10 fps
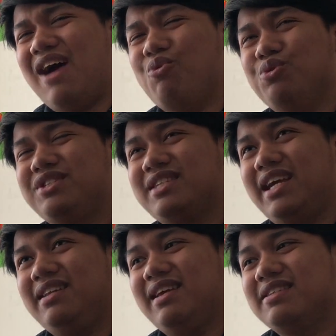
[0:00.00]
I will
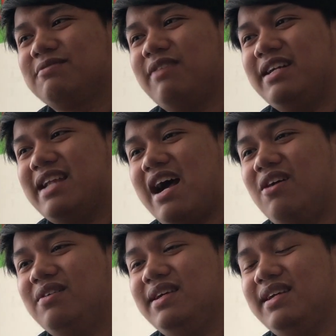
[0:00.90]
say this right
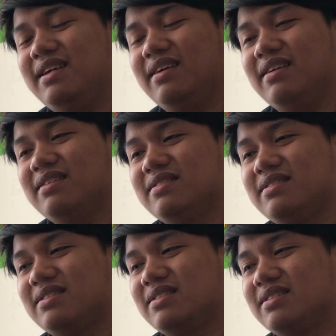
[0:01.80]
now is